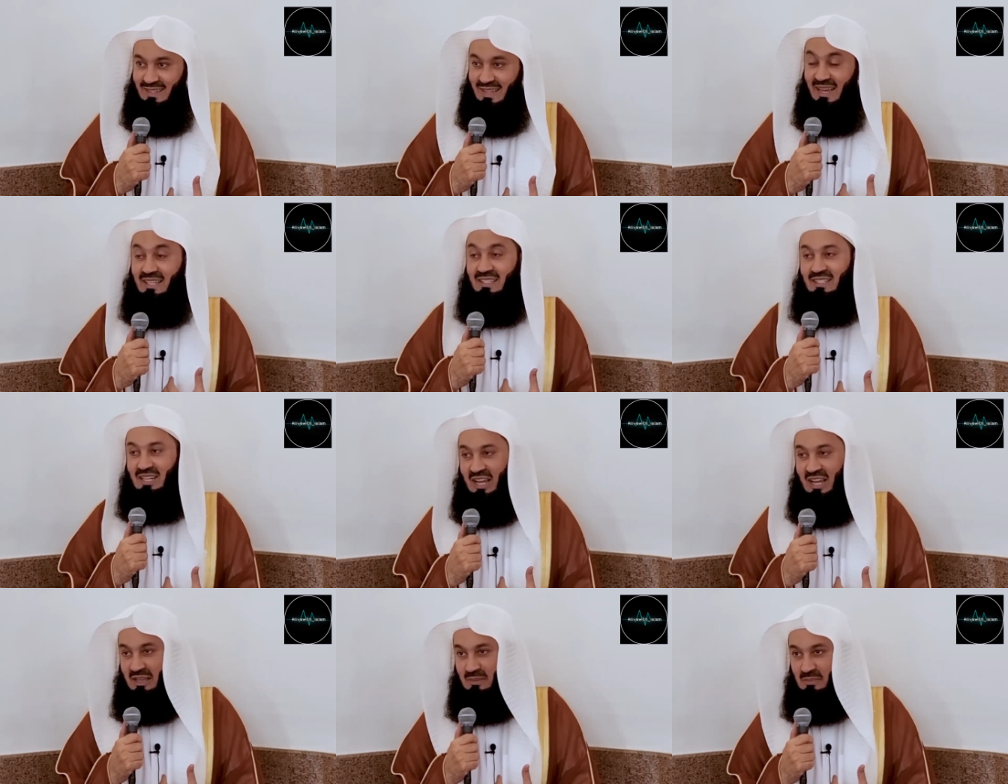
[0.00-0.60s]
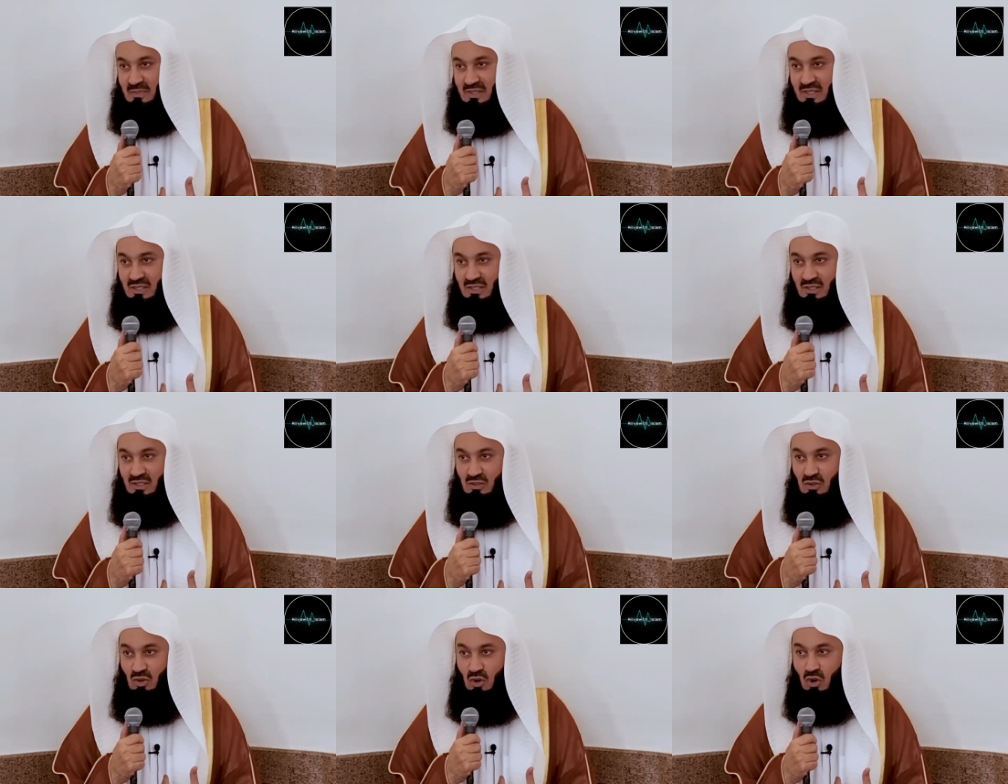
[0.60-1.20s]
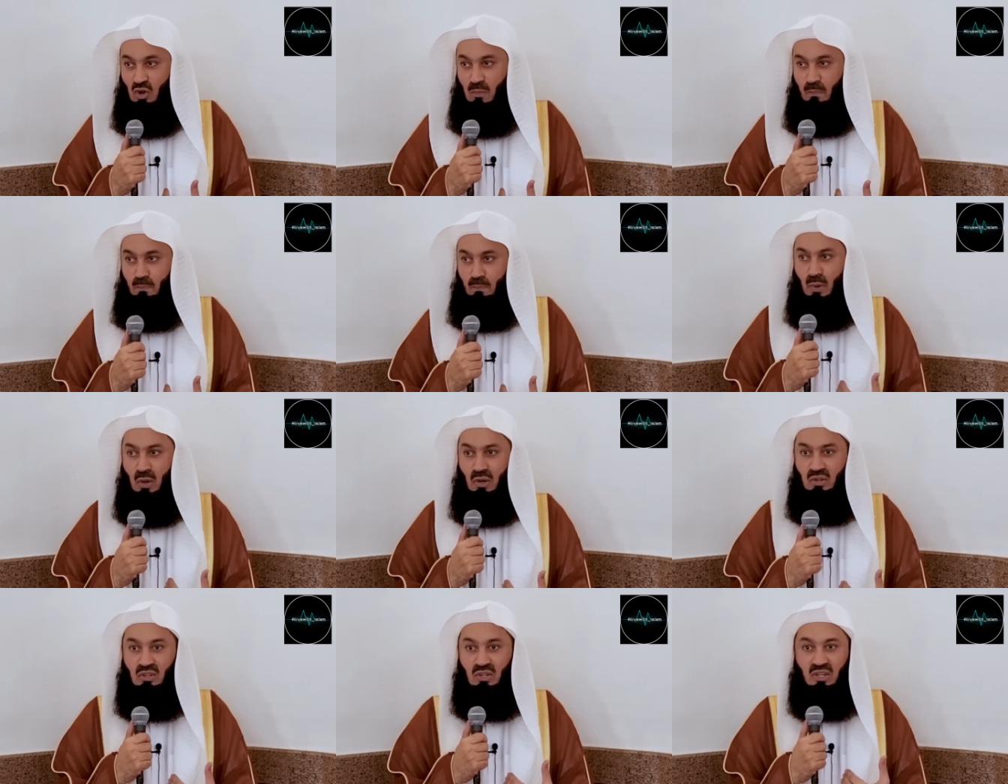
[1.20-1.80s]
at times or
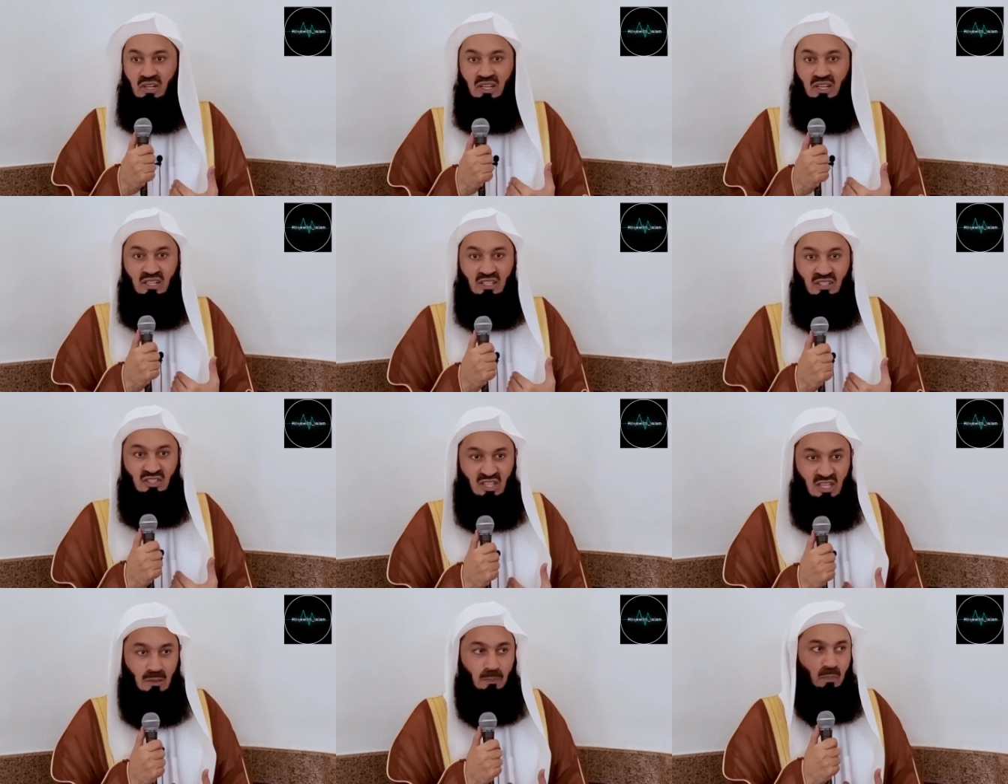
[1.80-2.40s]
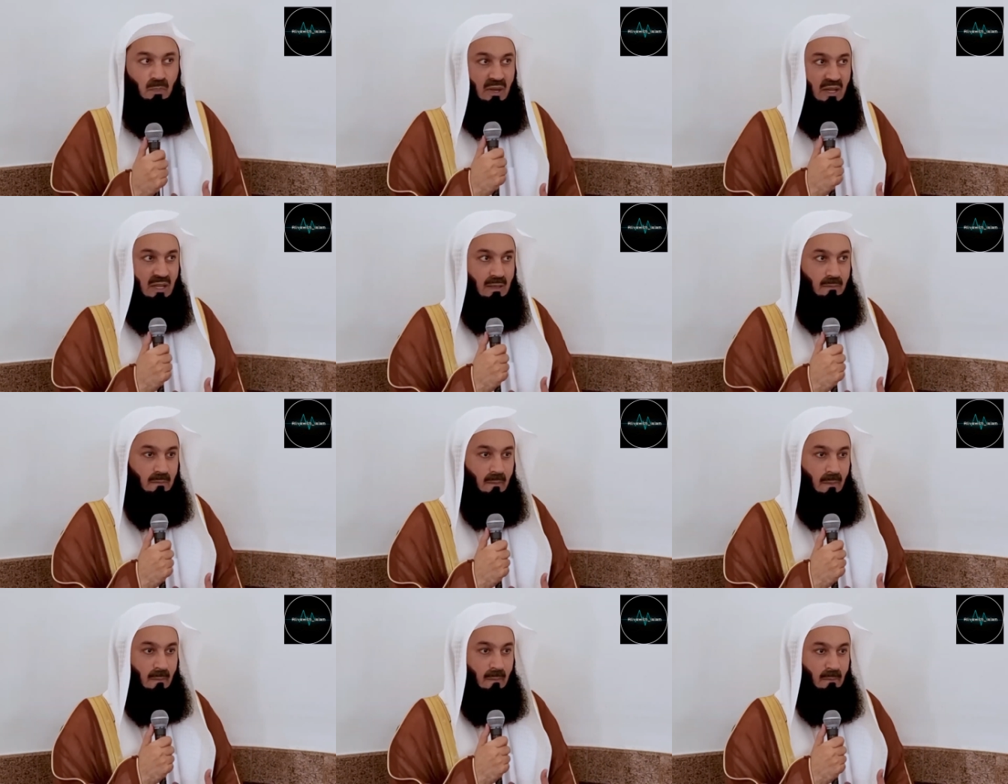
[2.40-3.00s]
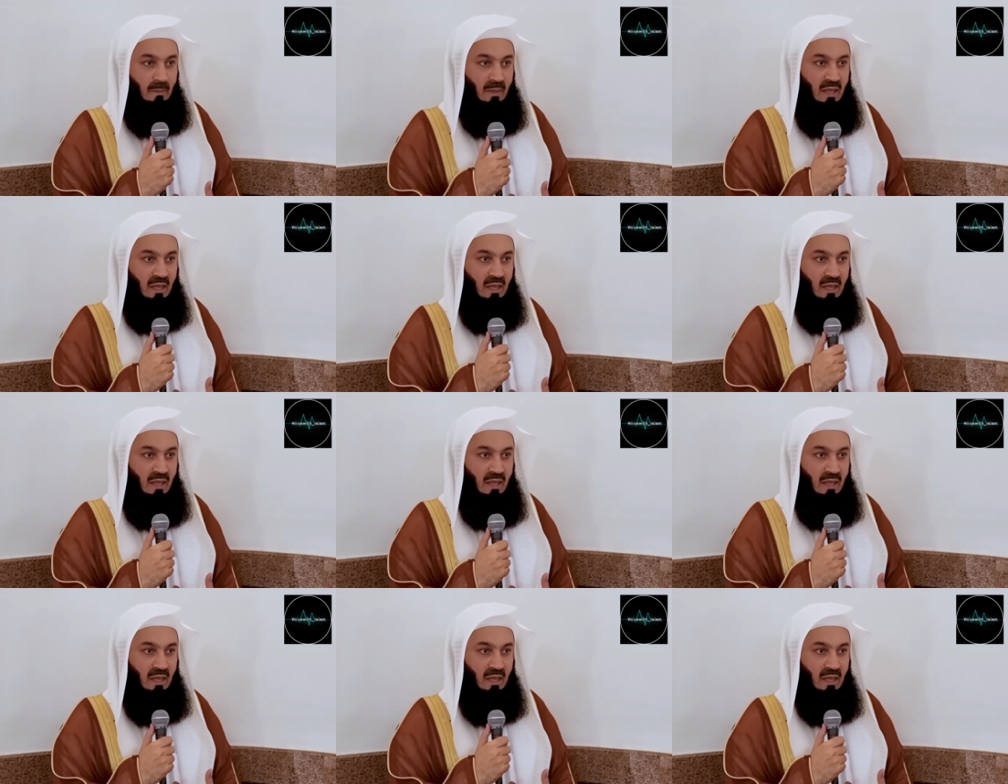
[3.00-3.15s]
pondering deeply.